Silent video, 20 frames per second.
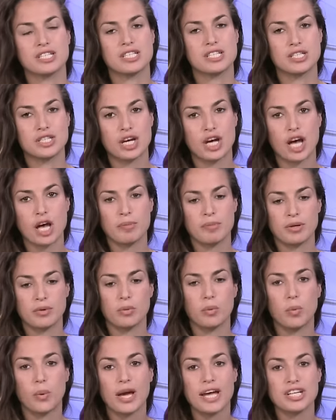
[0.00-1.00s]
to
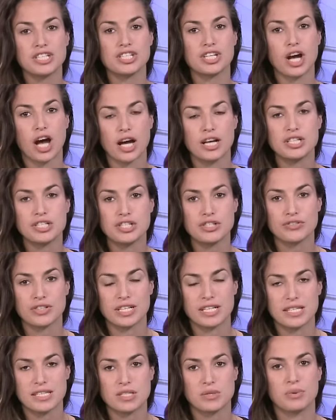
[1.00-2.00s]
determine which
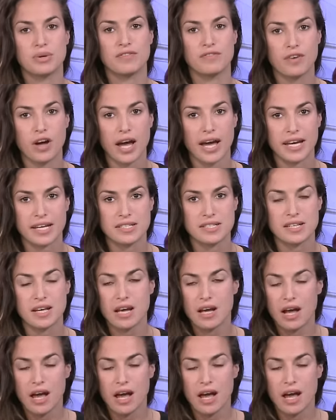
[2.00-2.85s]
countries to invite